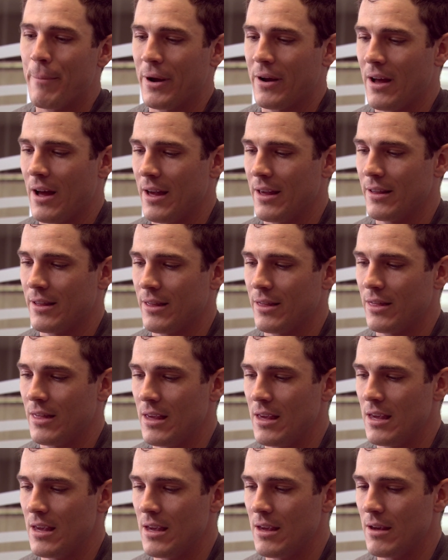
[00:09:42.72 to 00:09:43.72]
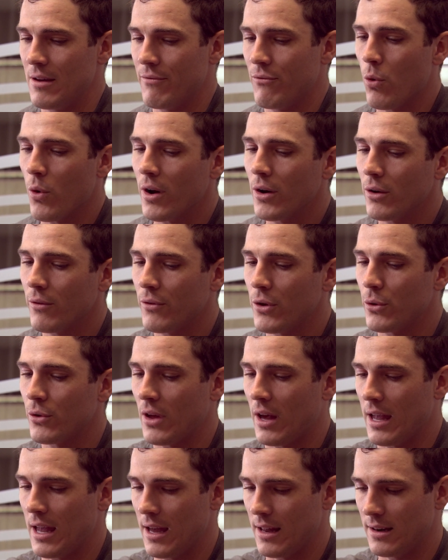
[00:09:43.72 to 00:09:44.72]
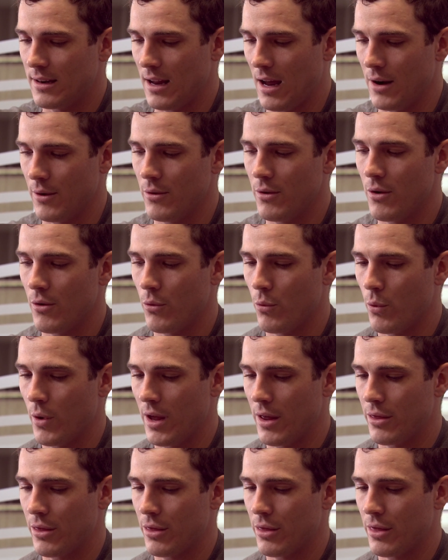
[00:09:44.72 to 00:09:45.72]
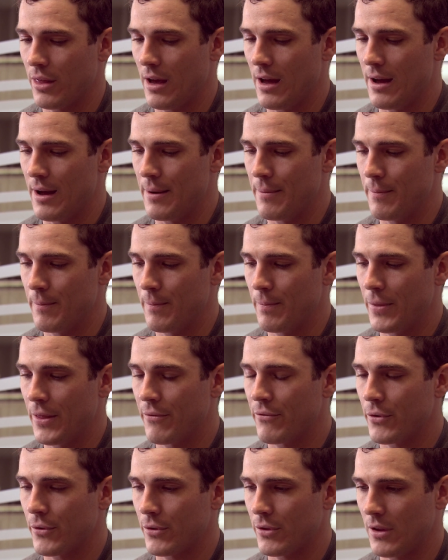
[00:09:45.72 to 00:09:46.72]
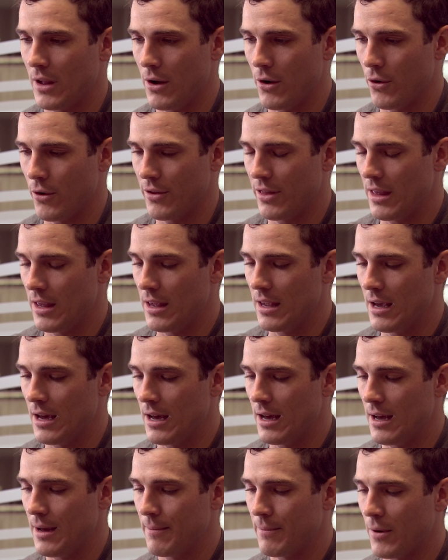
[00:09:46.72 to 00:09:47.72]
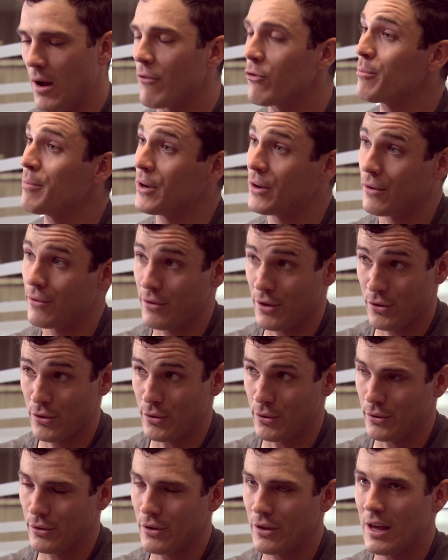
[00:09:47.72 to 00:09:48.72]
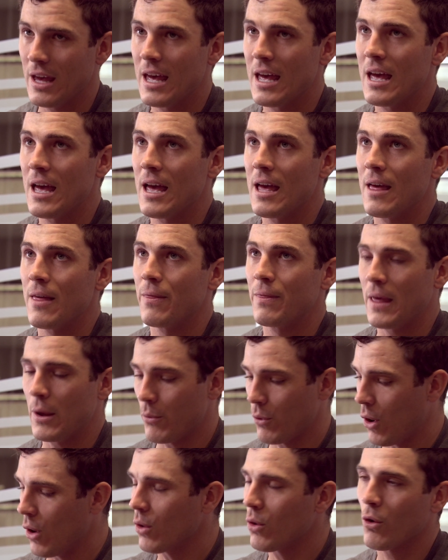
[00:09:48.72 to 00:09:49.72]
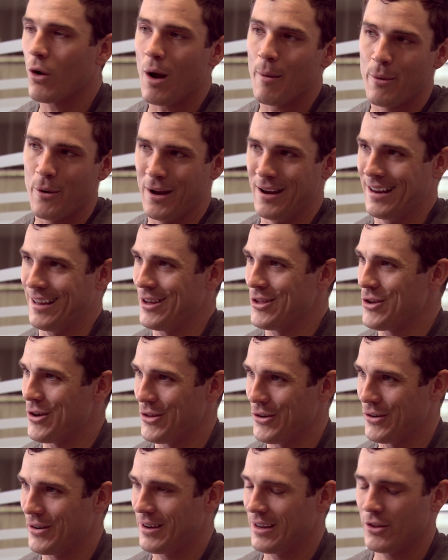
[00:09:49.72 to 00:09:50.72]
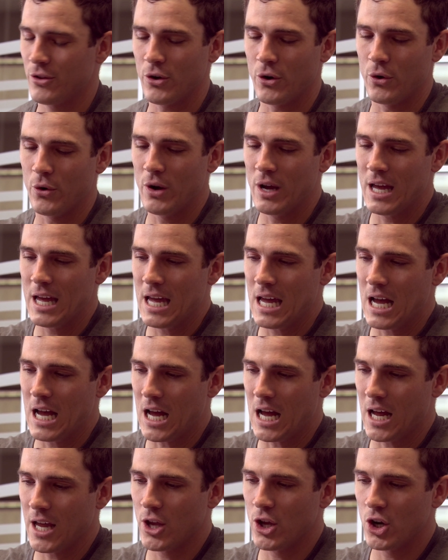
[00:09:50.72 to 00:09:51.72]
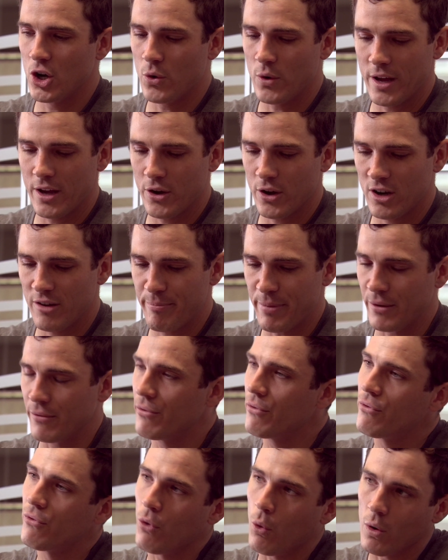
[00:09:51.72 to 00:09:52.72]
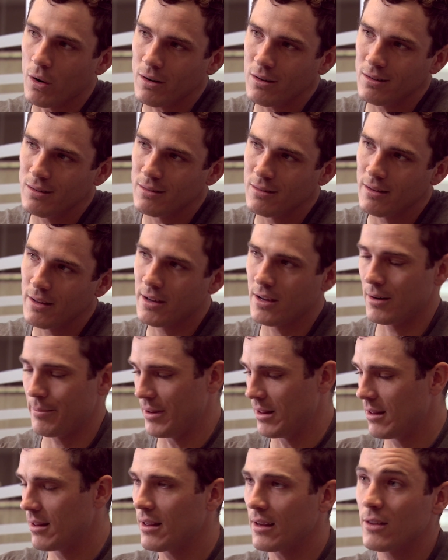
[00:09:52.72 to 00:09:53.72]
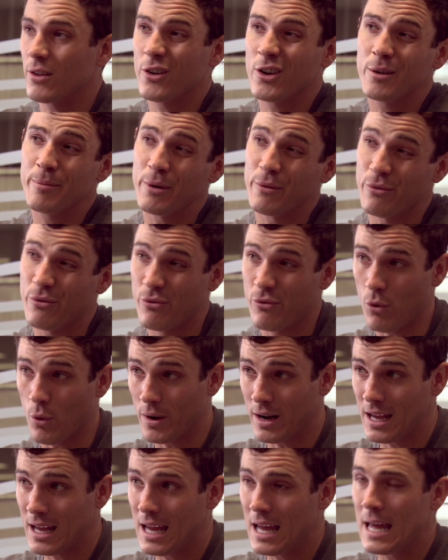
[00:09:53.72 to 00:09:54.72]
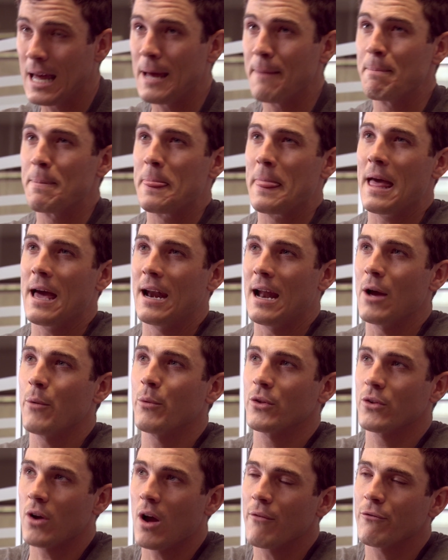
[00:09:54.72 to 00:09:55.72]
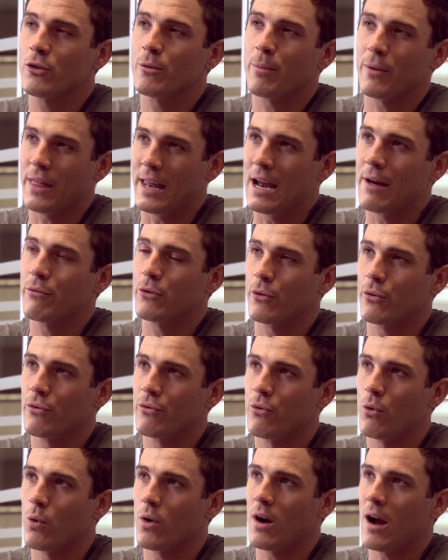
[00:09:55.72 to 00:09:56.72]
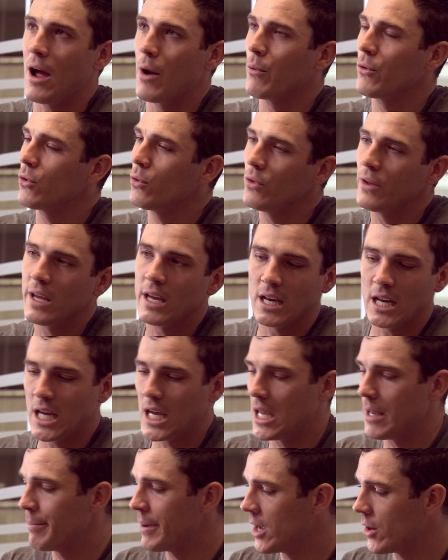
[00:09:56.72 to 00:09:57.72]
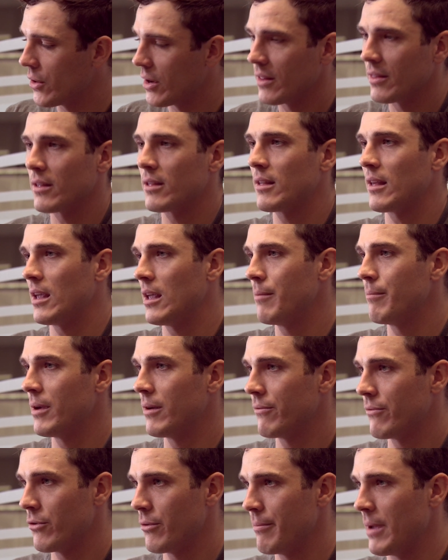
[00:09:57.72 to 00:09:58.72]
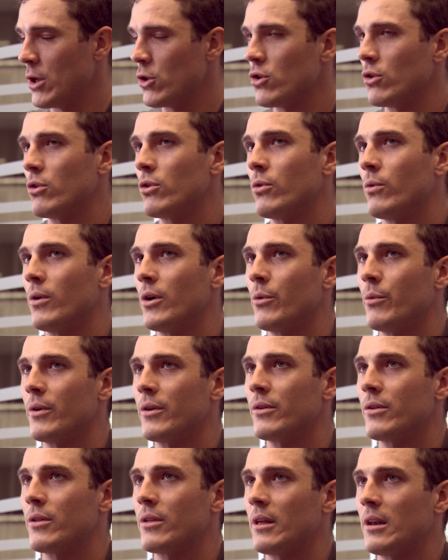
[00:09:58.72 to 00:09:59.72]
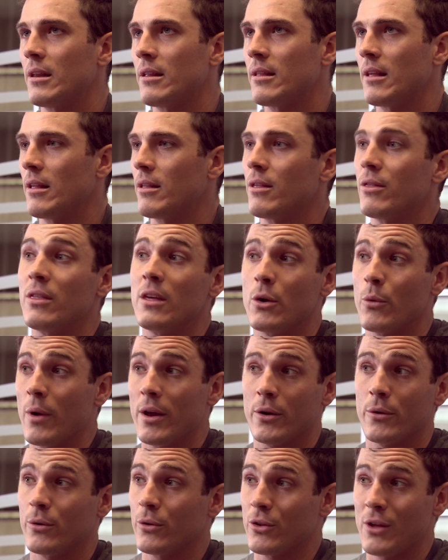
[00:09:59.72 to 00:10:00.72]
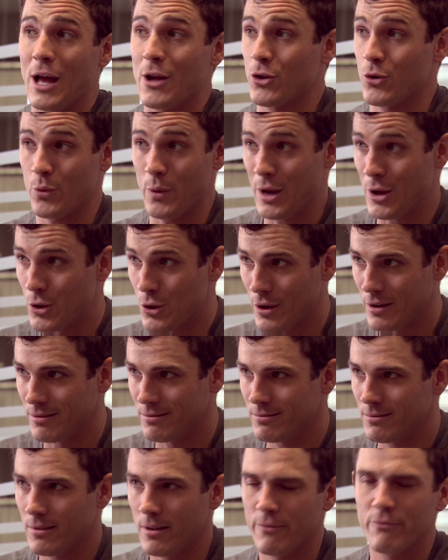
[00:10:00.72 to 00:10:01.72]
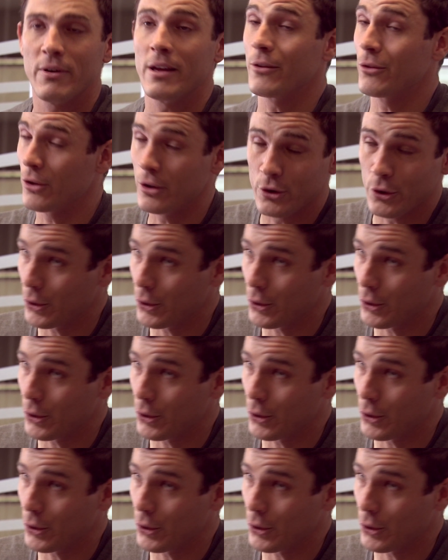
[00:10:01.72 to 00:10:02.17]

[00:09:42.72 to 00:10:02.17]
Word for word: because the four interviews I had done with um, the first or the uh, government officials, they were all corroborating each other. So, you know, it could have been four, it could have been six, it could have been forty, and I was comfortable that after four, I was only going to keep hearing the same information. So it was, in a sense, theoretical saturation. A fancy